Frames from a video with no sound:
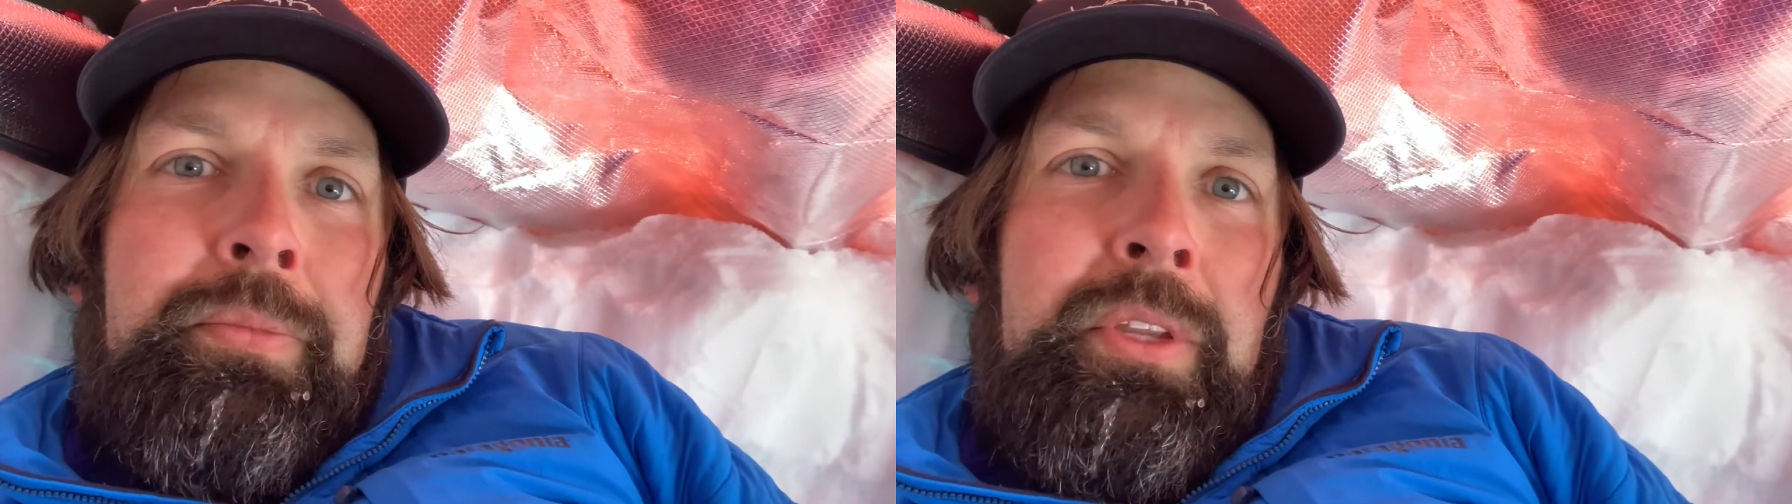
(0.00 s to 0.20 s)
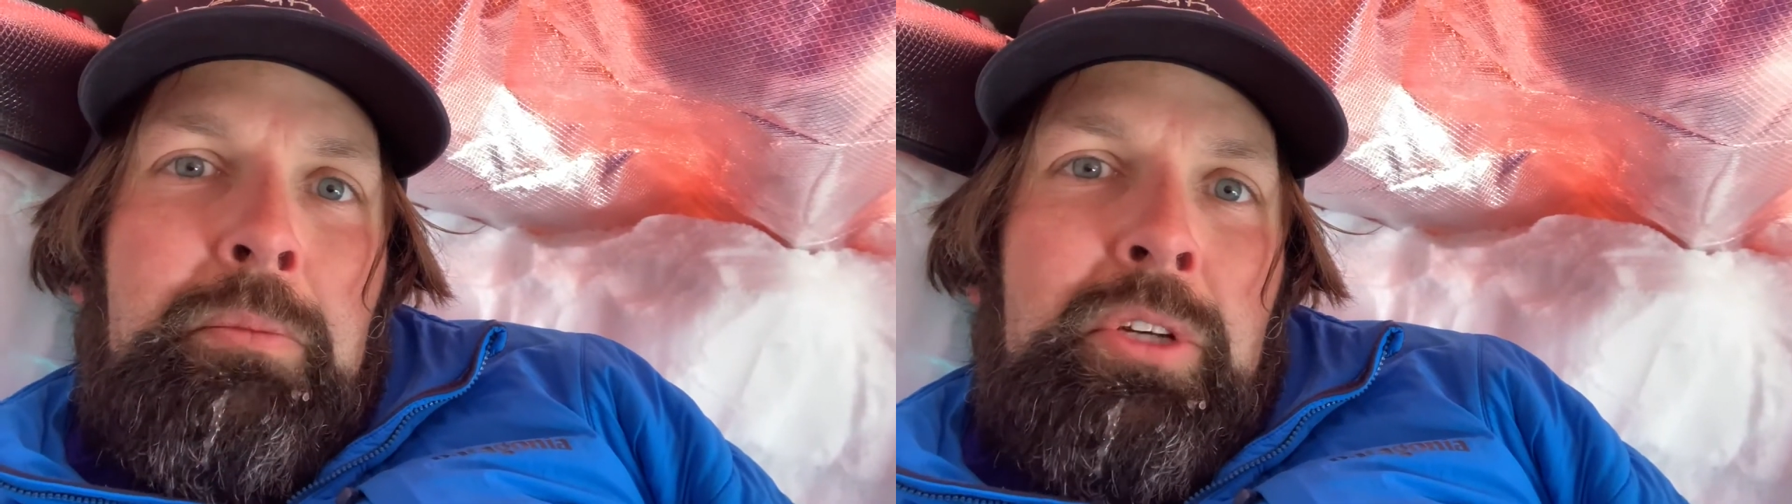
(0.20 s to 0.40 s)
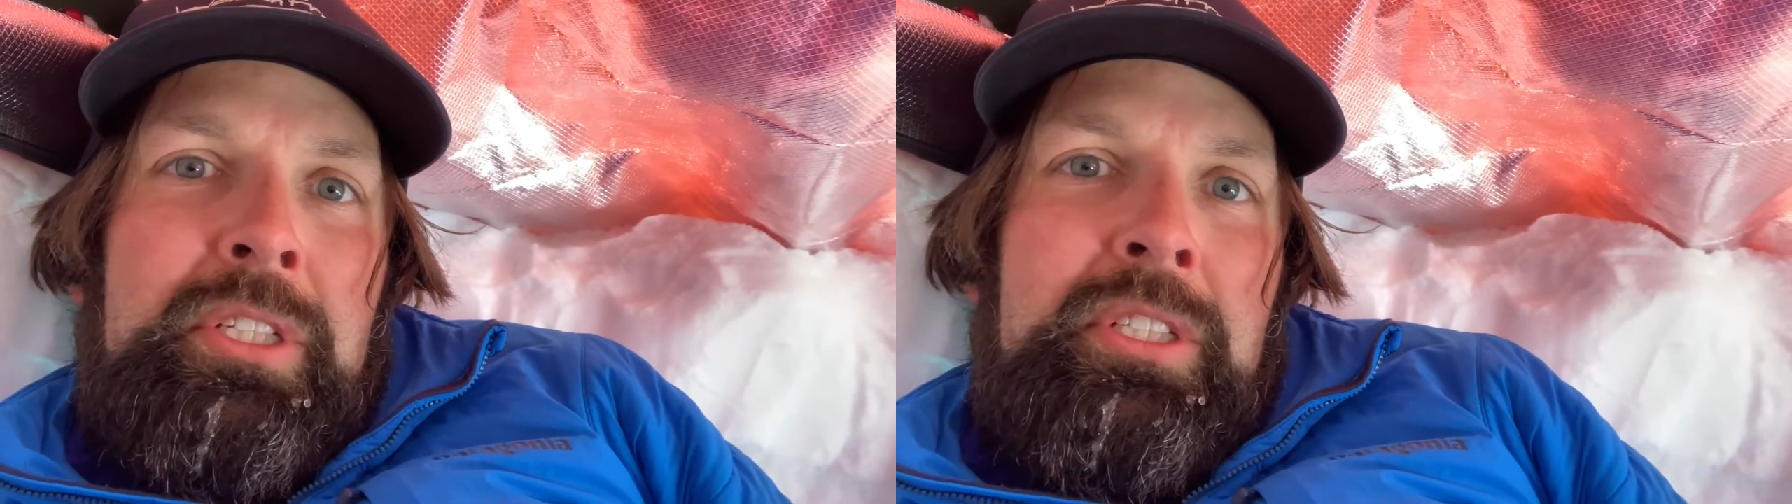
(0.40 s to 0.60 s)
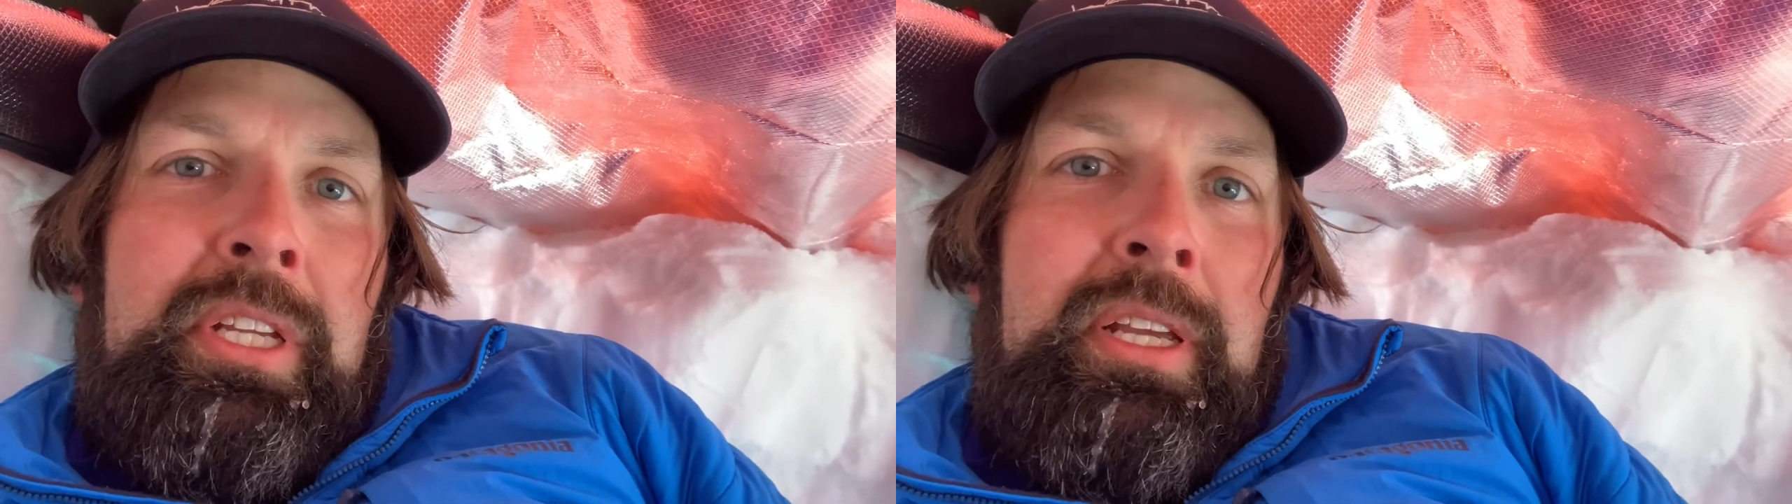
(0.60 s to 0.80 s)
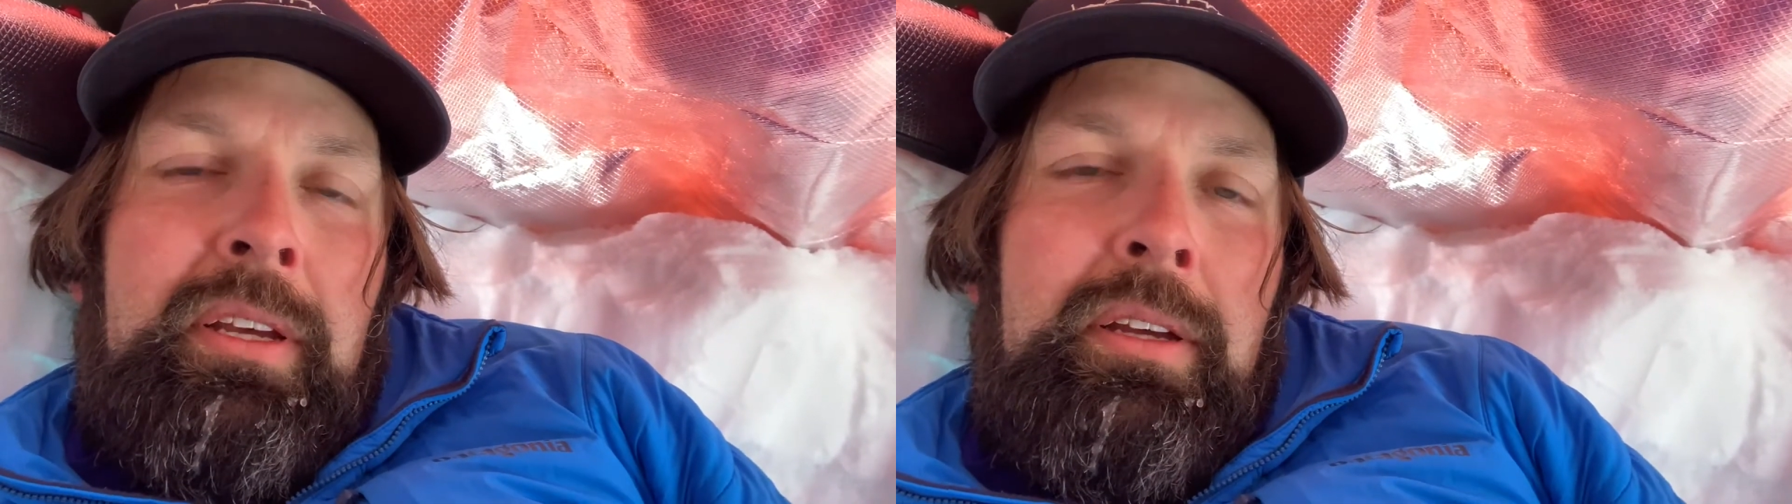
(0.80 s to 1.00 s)

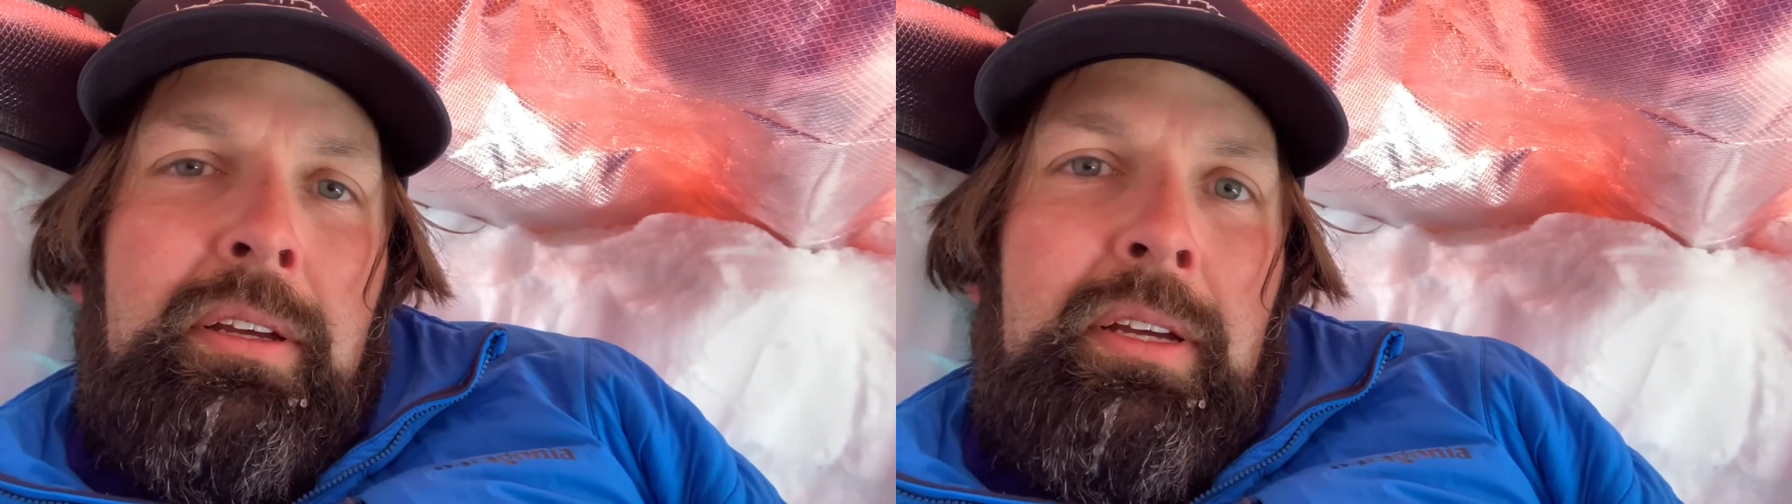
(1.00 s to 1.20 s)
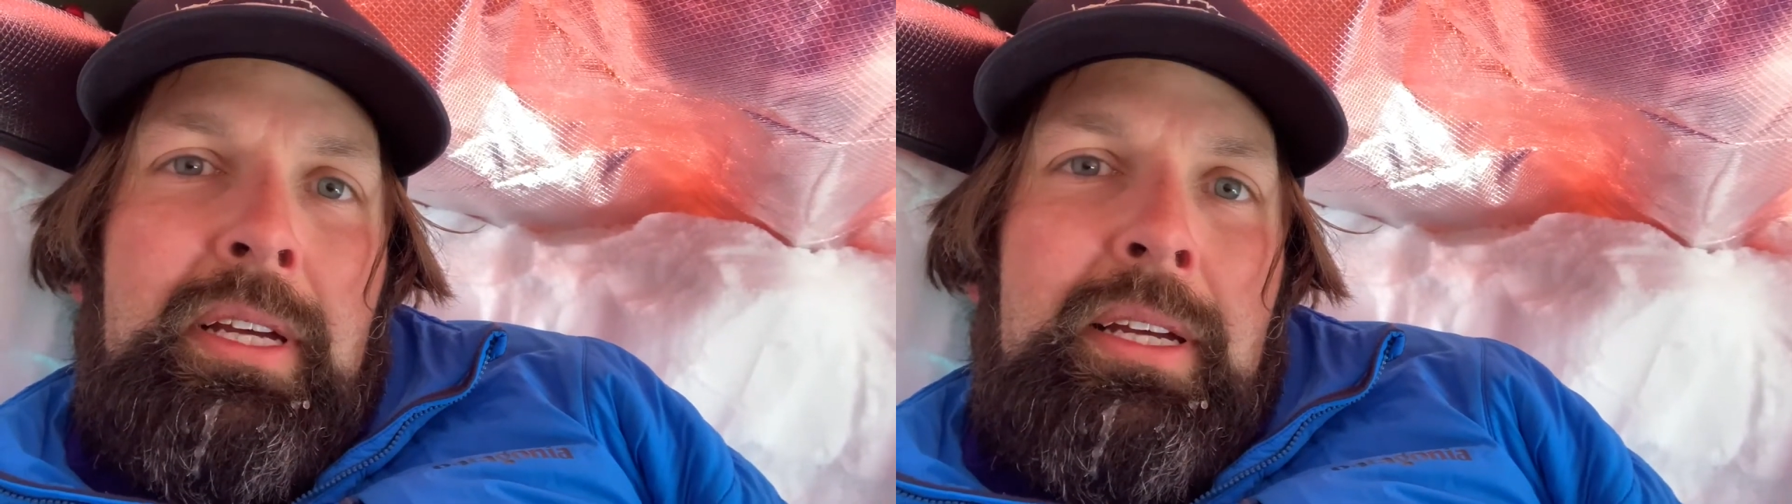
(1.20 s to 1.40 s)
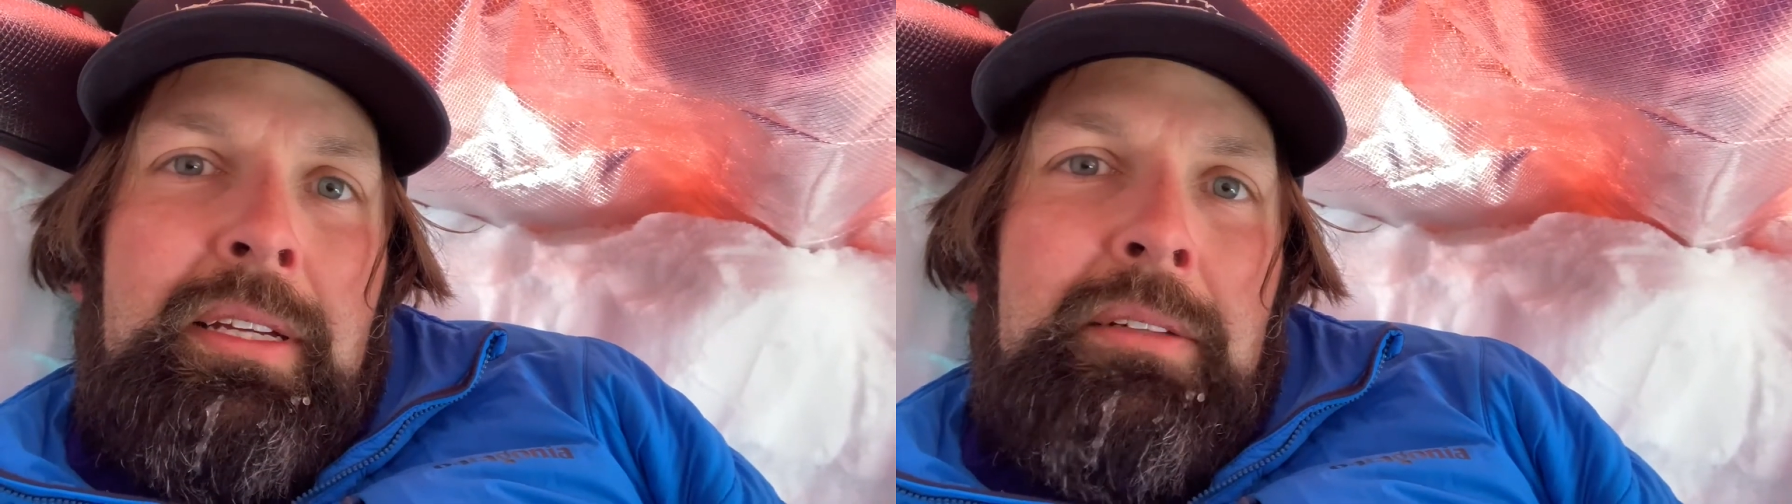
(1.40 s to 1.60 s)
emergency uh,